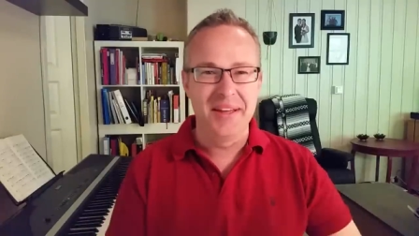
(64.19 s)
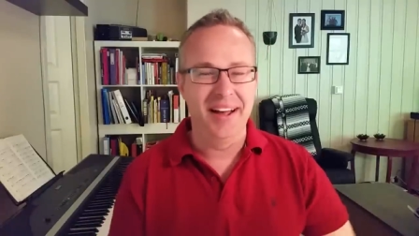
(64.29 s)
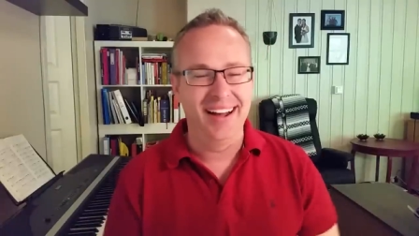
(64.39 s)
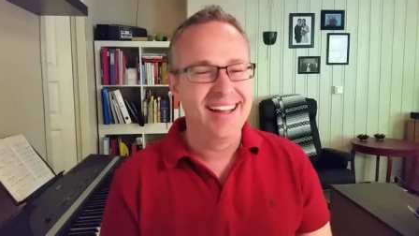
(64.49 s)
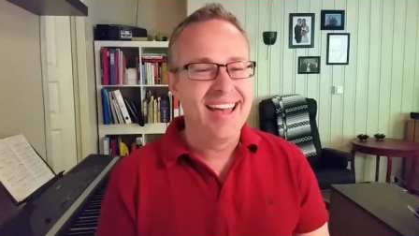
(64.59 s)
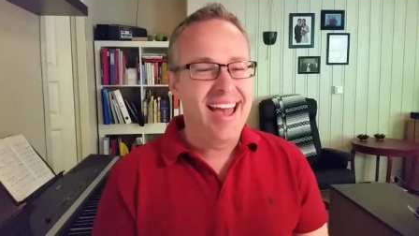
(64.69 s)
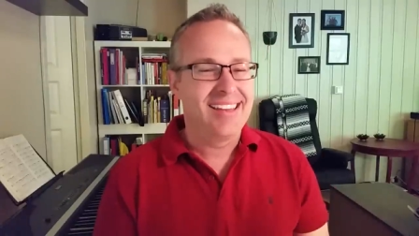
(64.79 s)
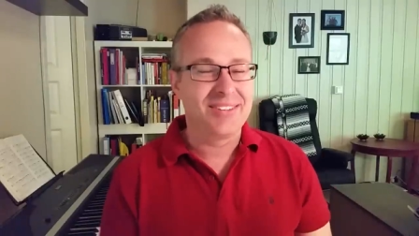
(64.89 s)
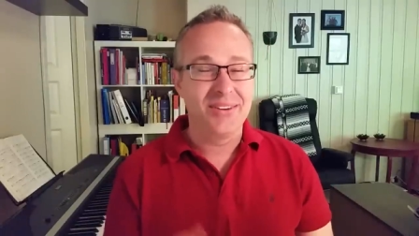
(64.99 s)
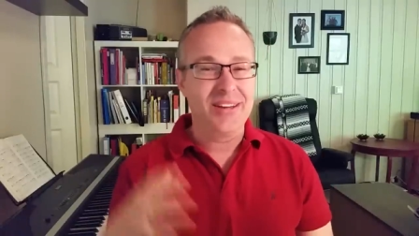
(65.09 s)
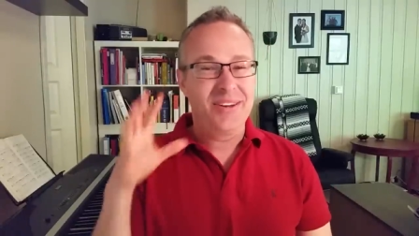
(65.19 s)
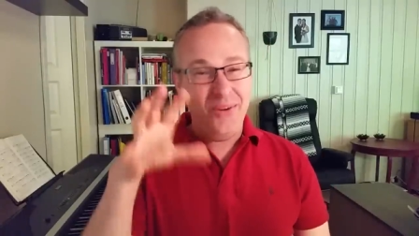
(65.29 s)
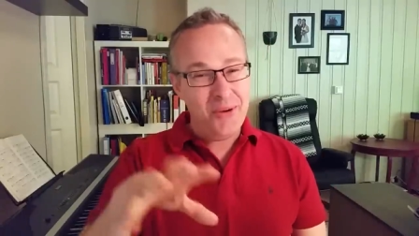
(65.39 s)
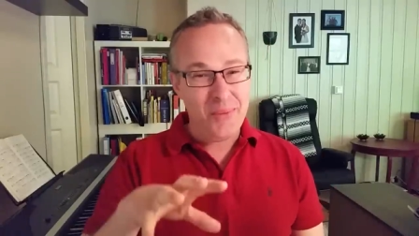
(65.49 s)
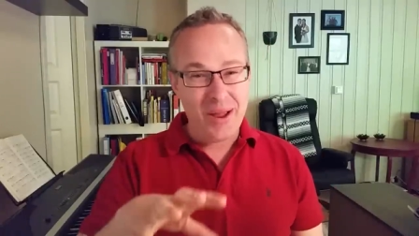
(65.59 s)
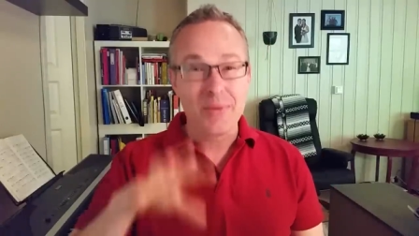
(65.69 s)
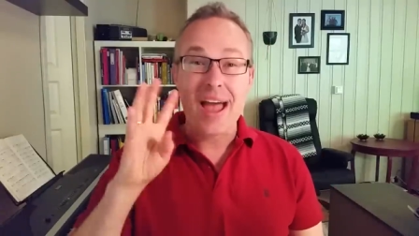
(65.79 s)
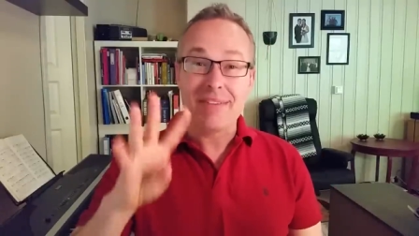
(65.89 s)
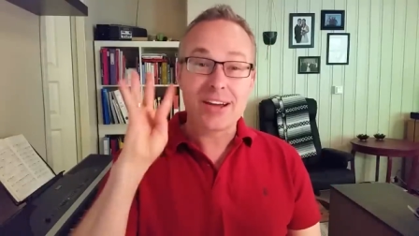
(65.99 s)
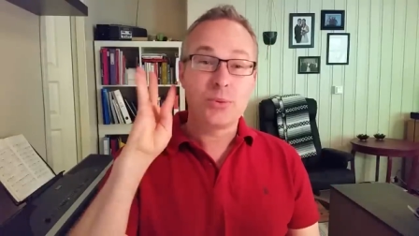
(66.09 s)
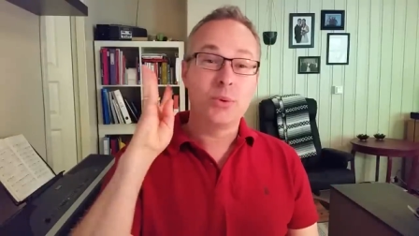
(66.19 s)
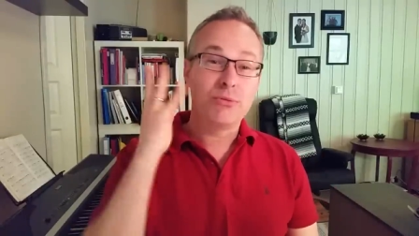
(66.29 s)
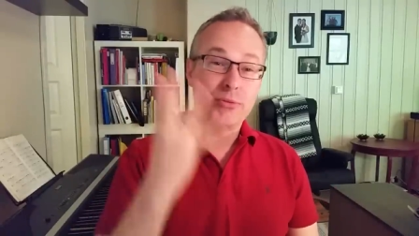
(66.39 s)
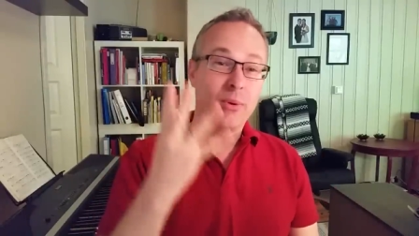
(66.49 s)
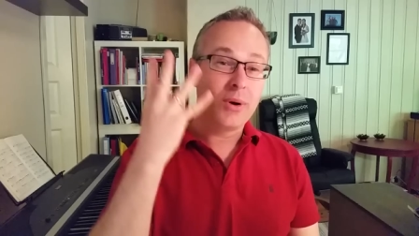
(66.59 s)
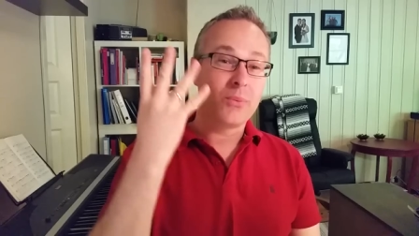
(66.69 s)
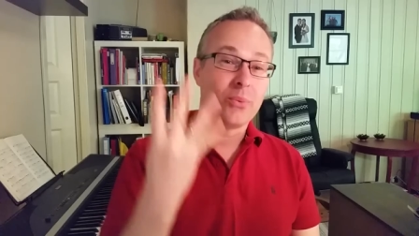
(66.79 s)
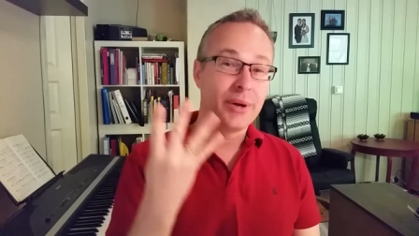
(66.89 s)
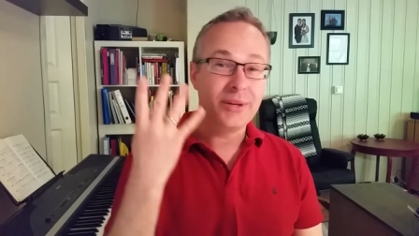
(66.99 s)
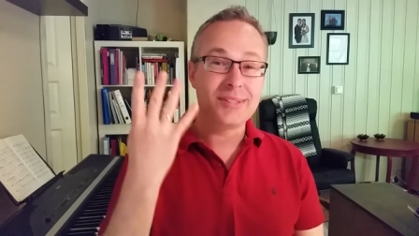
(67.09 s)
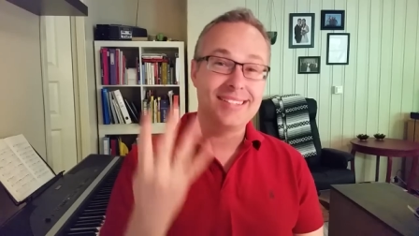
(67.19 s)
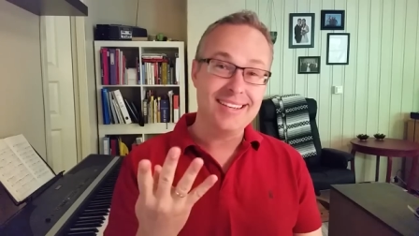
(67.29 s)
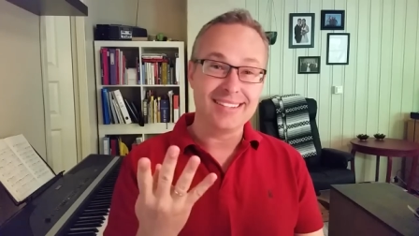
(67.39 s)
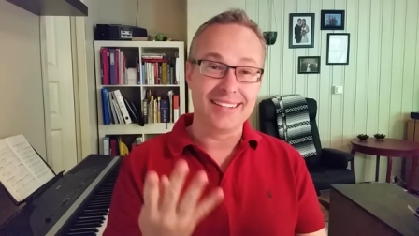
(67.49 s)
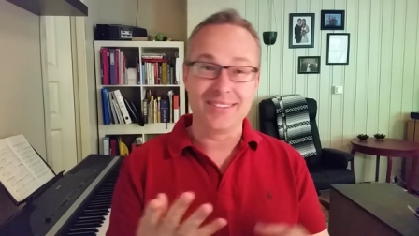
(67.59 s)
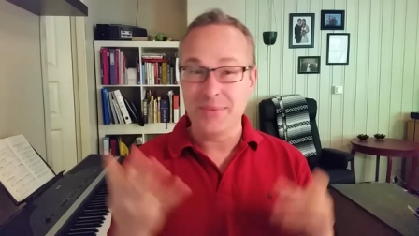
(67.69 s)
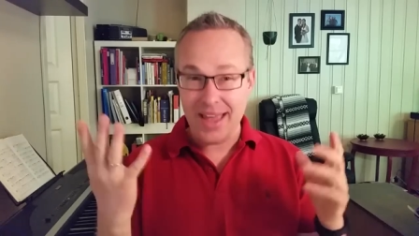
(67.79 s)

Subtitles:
Yeah. So in Norway, we have actual four real seasons.